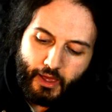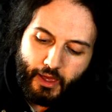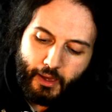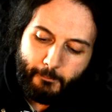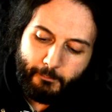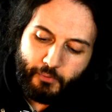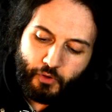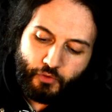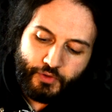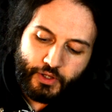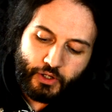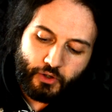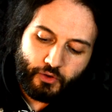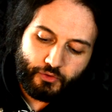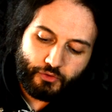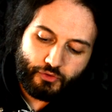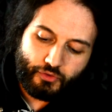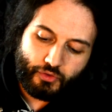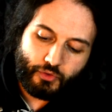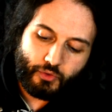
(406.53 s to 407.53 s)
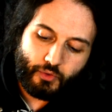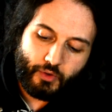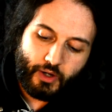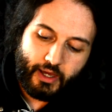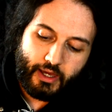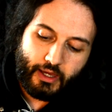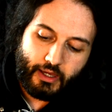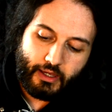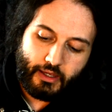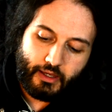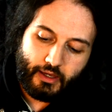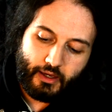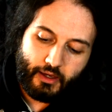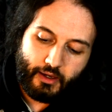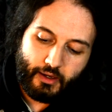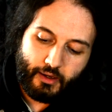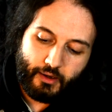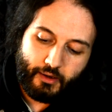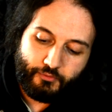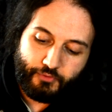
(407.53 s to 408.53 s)
Moving on to a,
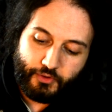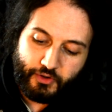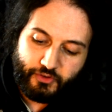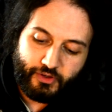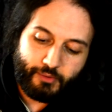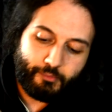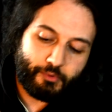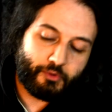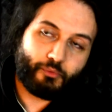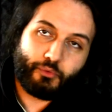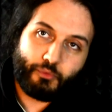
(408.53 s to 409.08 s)
uh, for example,